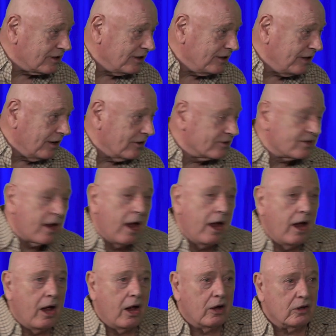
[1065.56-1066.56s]
and years.
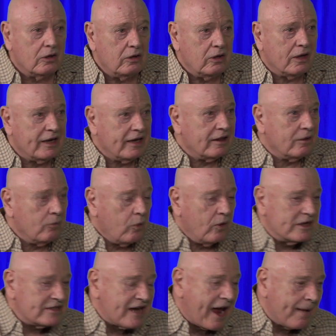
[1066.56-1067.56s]
Look at
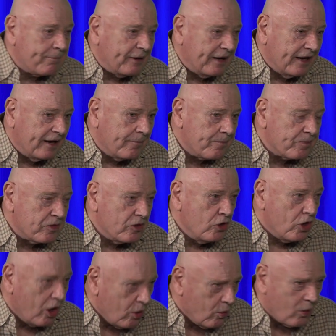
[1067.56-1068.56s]
what's happening.
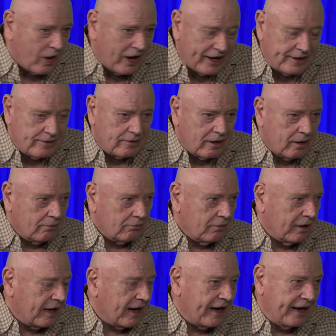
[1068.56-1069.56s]
No one
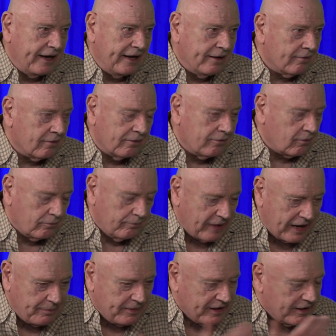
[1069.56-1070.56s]
that I hear, or
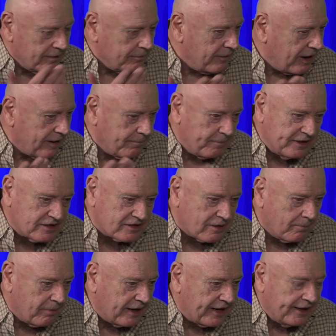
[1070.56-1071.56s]
maybe there might be
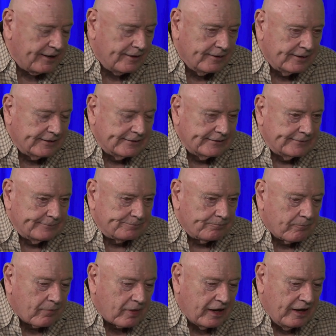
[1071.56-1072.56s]
somebody
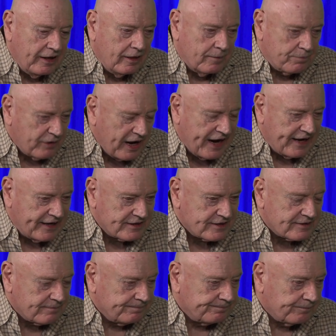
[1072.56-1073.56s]
in the
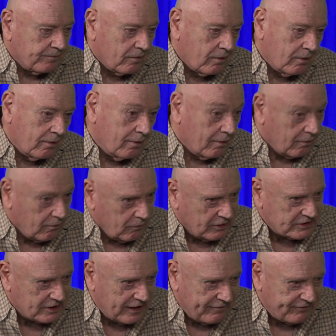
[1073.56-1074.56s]
press,
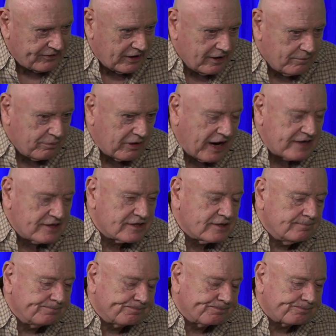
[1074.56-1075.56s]
what's left of the
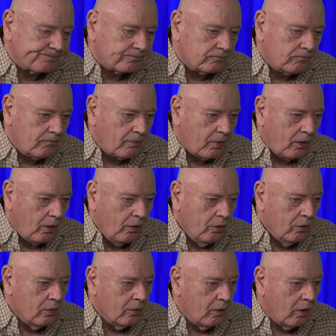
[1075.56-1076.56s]
press,
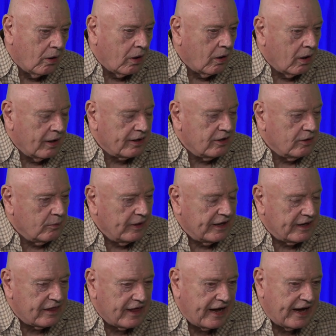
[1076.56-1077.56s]
who are
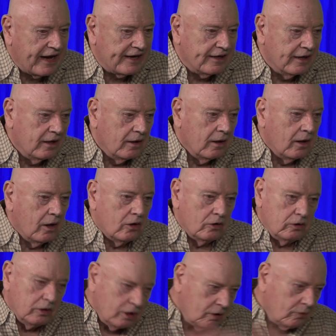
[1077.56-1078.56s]
arguing that,
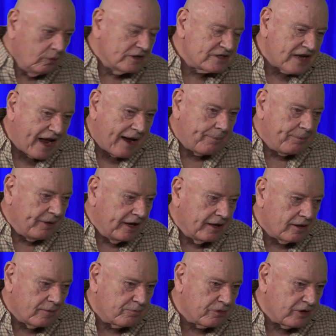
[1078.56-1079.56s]
look what's
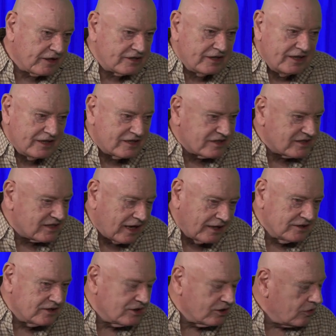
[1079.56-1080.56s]
happening. The president's
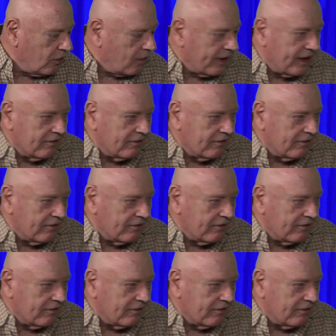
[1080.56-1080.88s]
sons are going